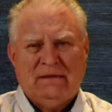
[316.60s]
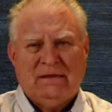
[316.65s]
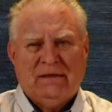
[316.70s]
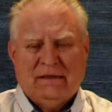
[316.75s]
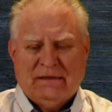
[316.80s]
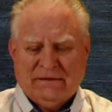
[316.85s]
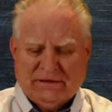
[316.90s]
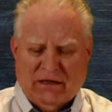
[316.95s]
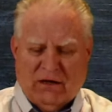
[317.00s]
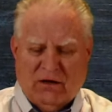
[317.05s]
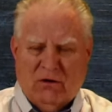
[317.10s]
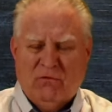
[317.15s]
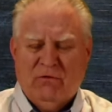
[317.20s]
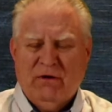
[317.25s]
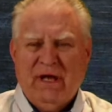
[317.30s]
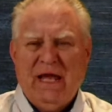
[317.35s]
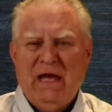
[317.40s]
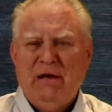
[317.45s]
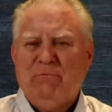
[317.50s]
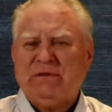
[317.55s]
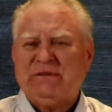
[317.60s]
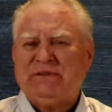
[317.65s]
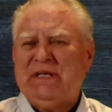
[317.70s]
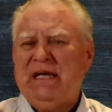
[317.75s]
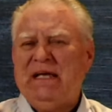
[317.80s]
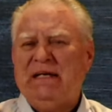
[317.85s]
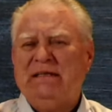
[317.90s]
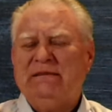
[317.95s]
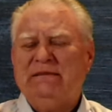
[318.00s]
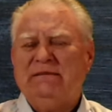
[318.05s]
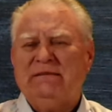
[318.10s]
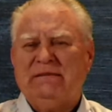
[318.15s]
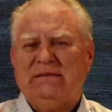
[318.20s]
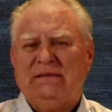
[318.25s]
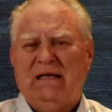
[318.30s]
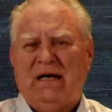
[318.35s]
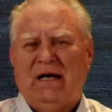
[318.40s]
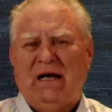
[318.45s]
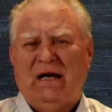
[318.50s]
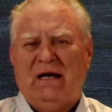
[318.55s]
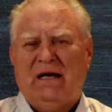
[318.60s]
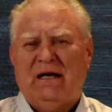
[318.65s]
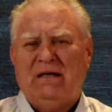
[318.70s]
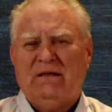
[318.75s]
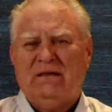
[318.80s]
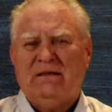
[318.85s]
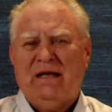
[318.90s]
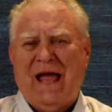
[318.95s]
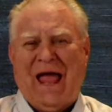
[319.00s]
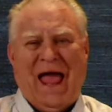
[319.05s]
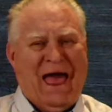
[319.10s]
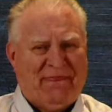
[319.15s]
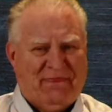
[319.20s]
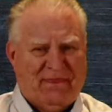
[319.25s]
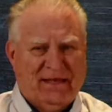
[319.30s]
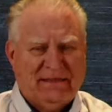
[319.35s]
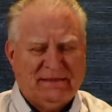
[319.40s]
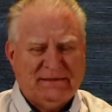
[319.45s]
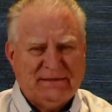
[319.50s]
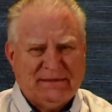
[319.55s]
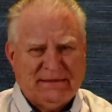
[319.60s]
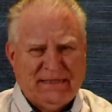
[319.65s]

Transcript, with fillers: So he was in uh, Athens.